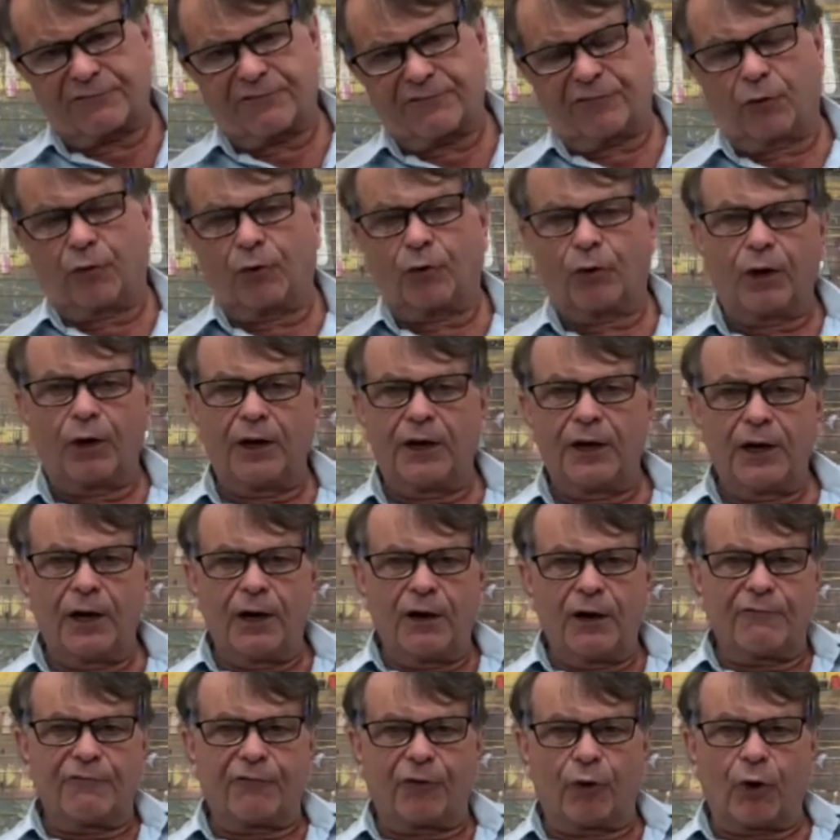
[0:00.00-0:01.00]

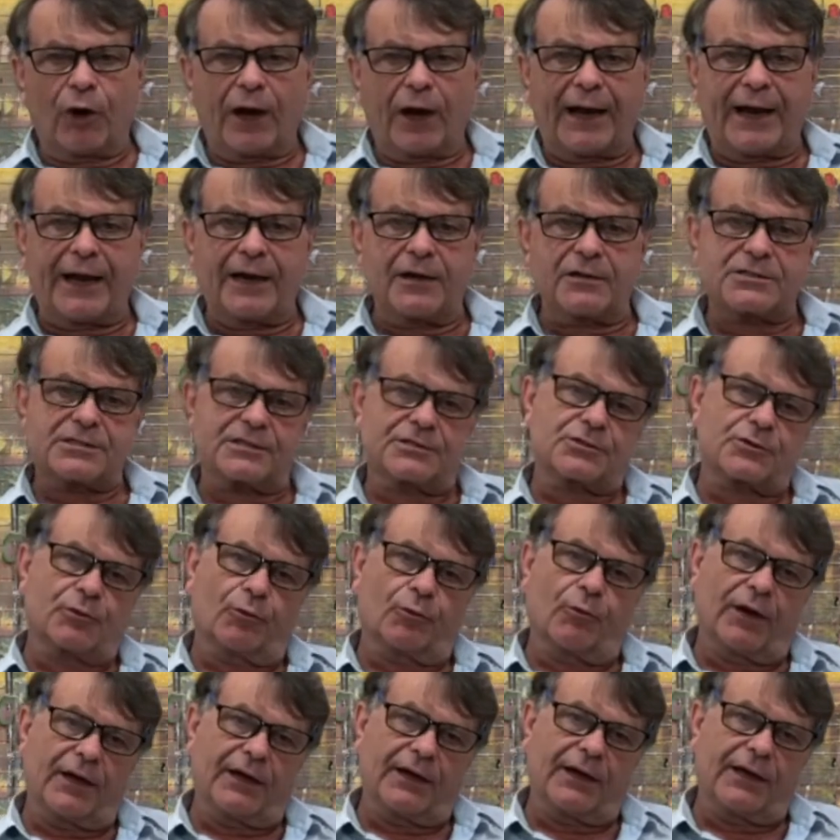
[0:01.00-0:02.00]
four houses
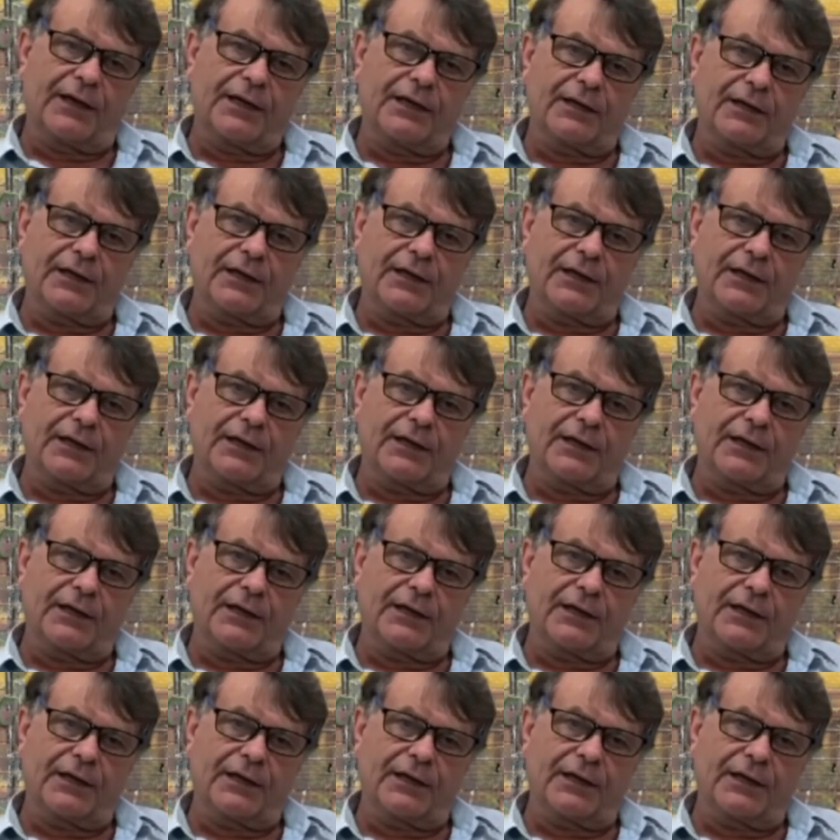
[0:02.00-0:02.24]
away.